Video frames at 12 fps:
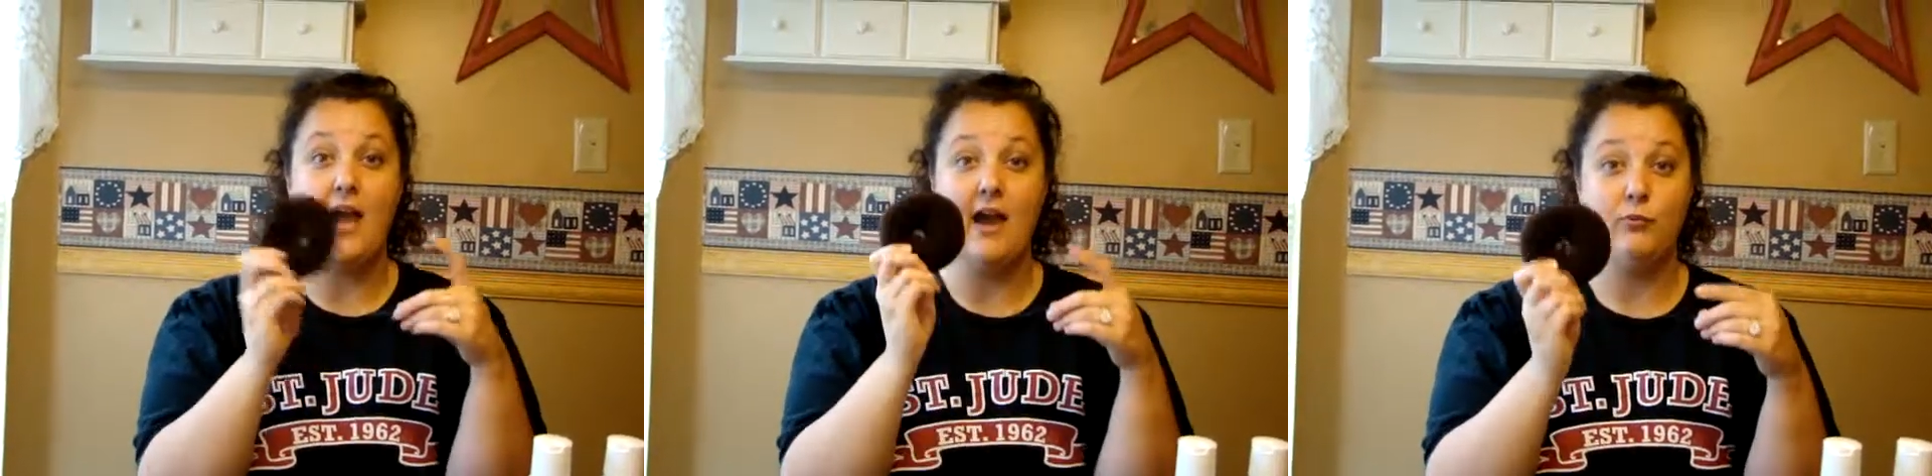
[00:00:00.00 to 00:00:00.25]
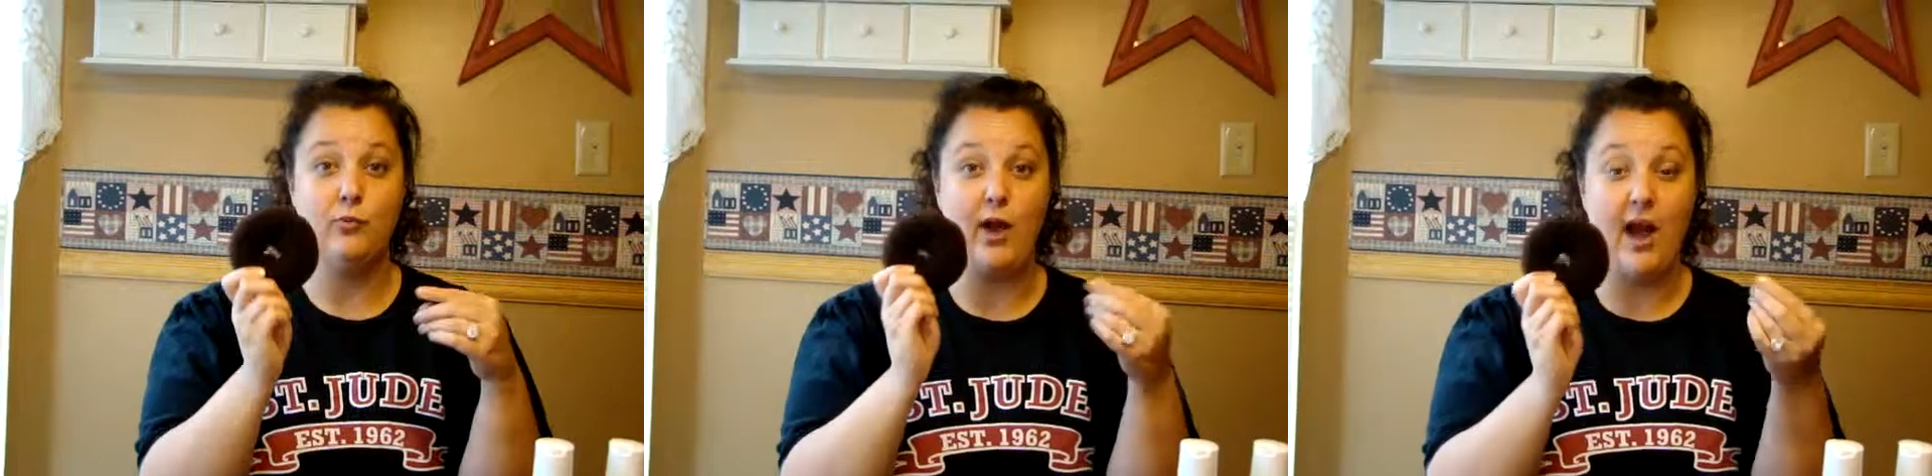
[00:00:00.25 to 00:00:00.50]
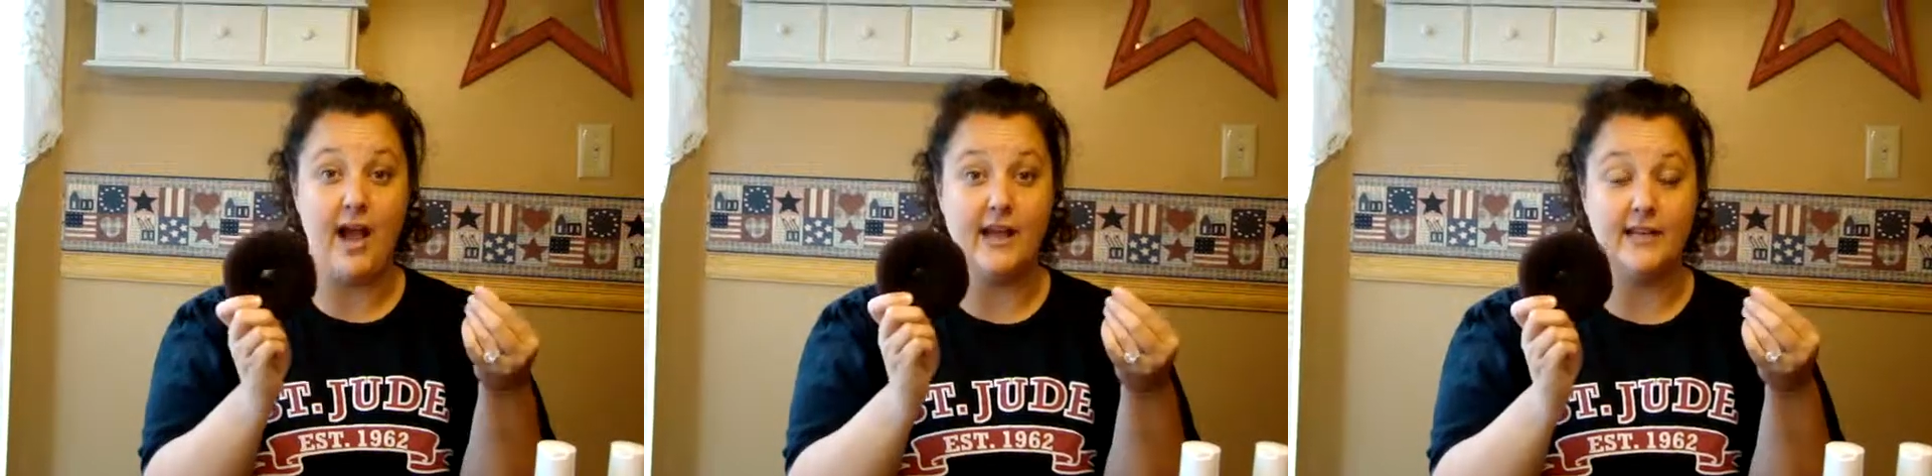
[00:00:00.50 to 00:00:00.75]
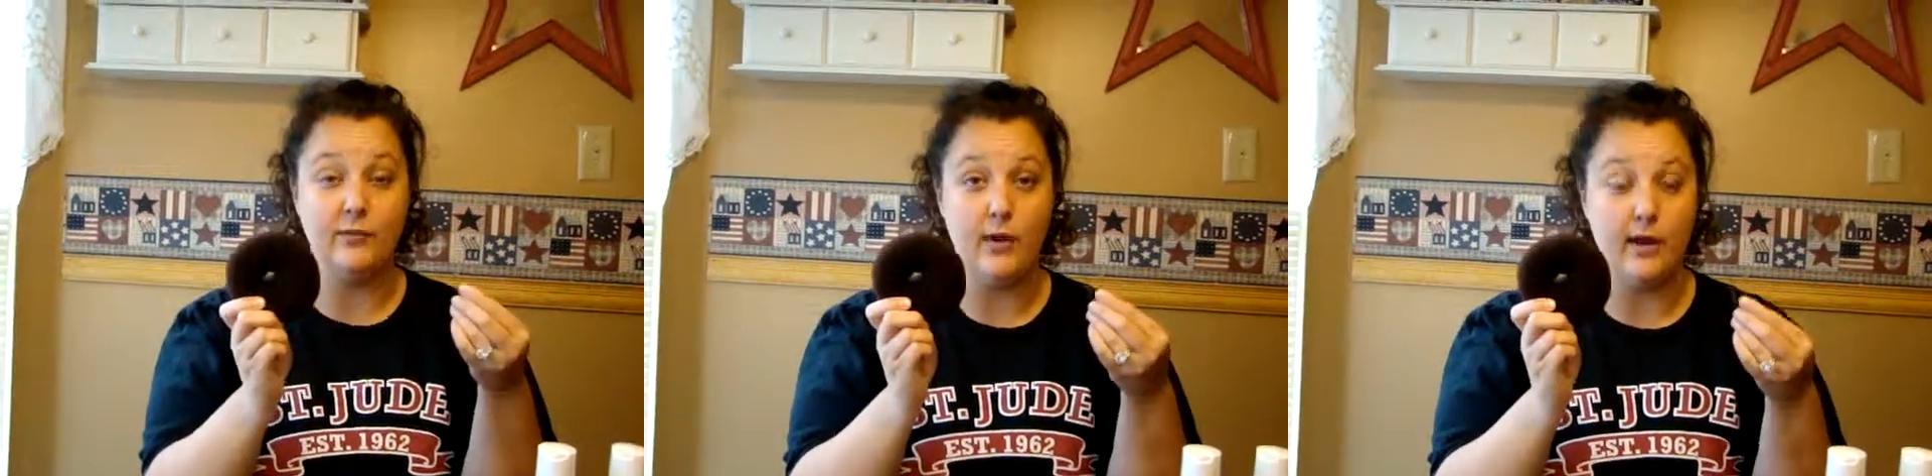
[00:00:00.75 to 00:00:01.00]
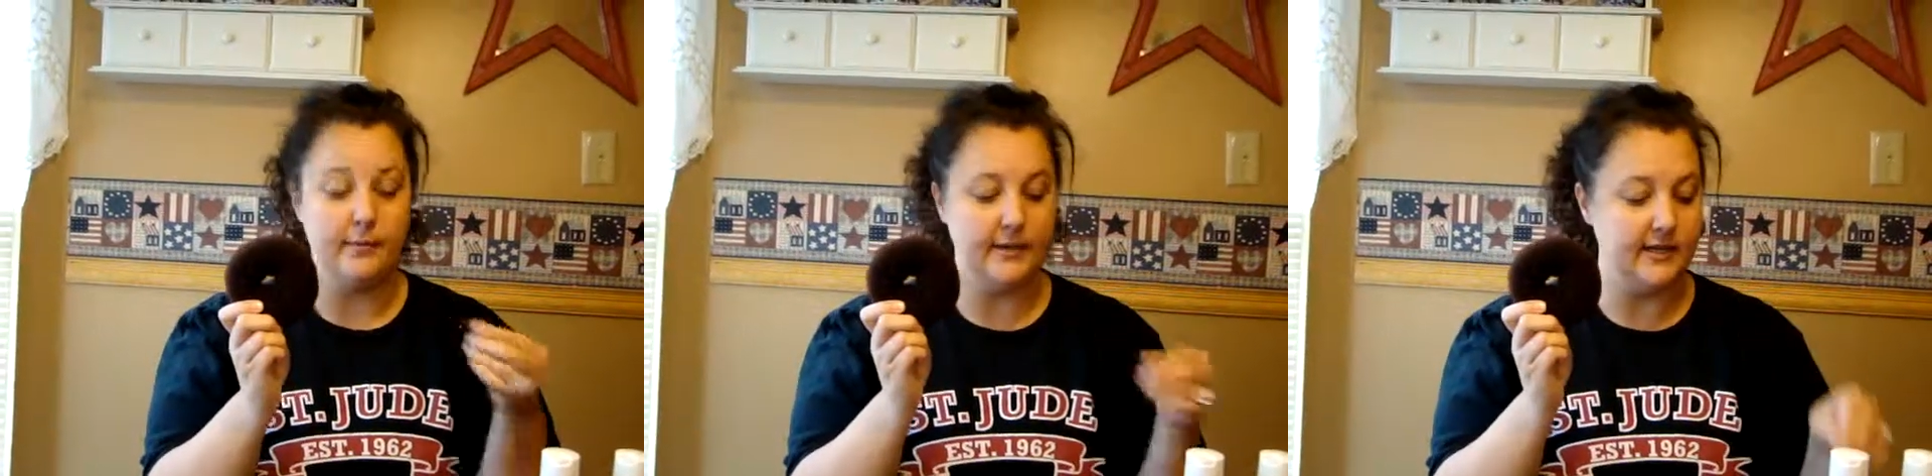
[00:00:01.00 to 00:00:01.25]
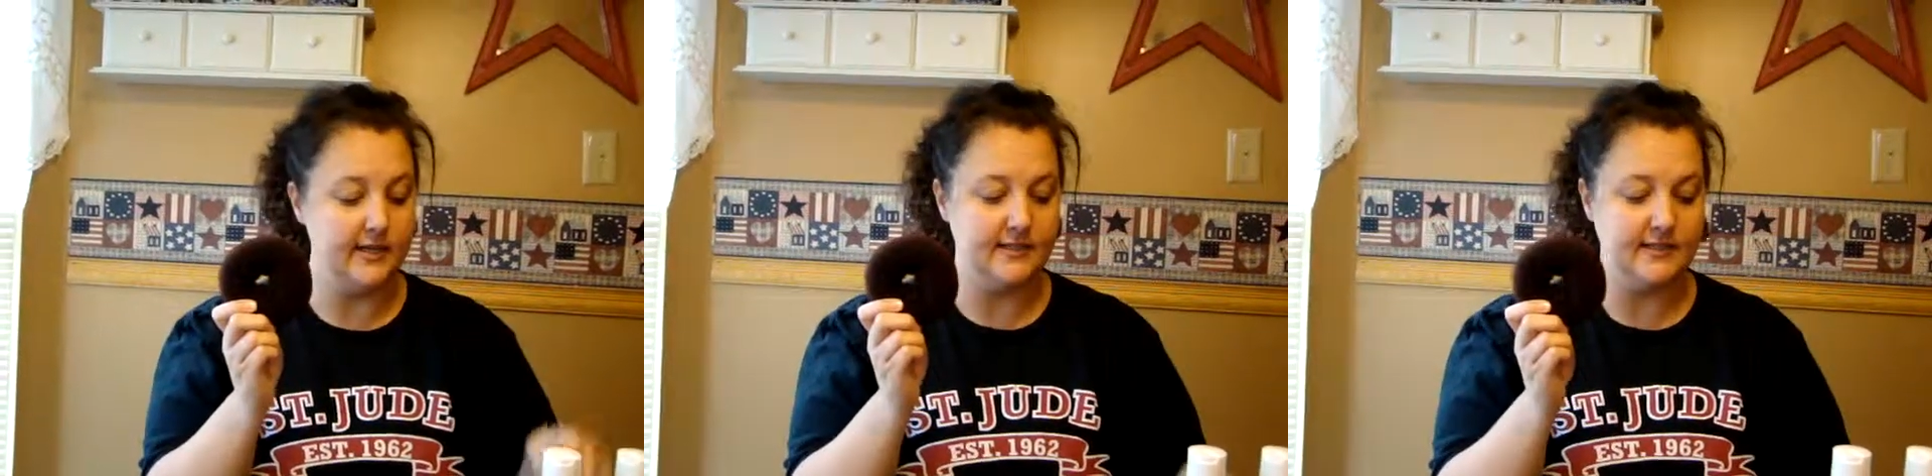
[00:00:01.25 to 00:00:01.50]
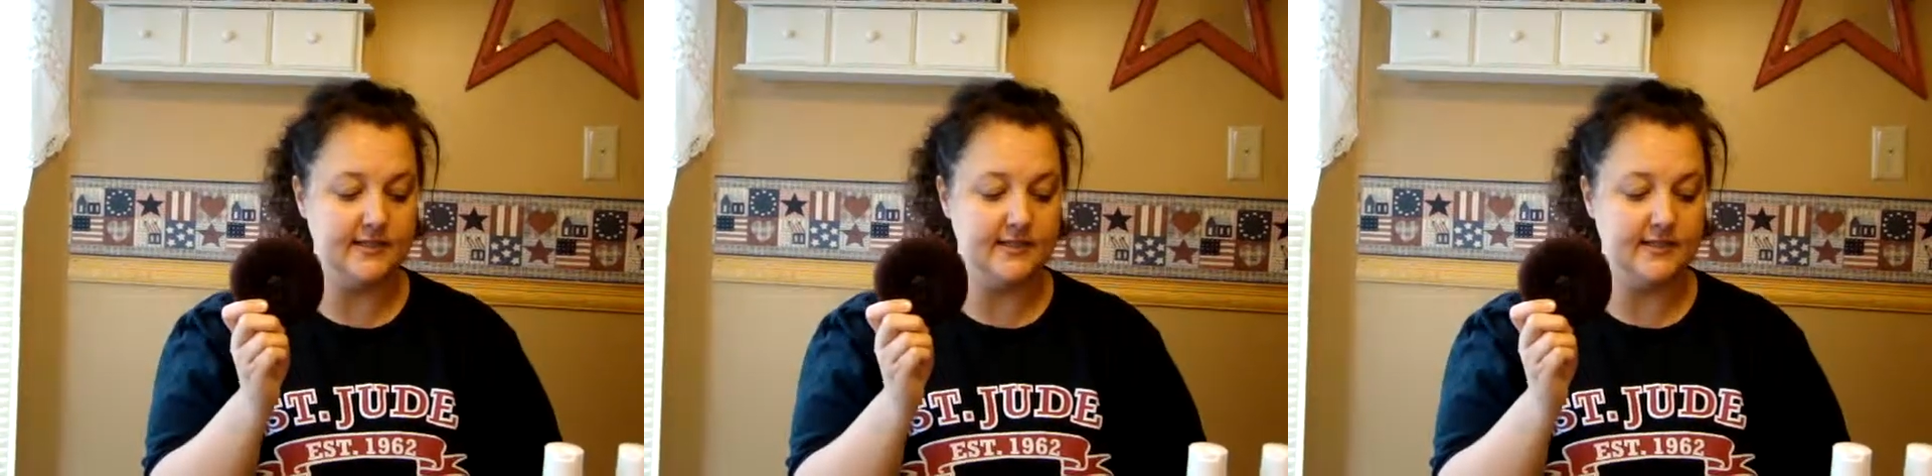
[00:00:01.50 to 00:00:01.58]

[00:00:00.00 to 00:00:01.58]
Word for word: I highly recommend this.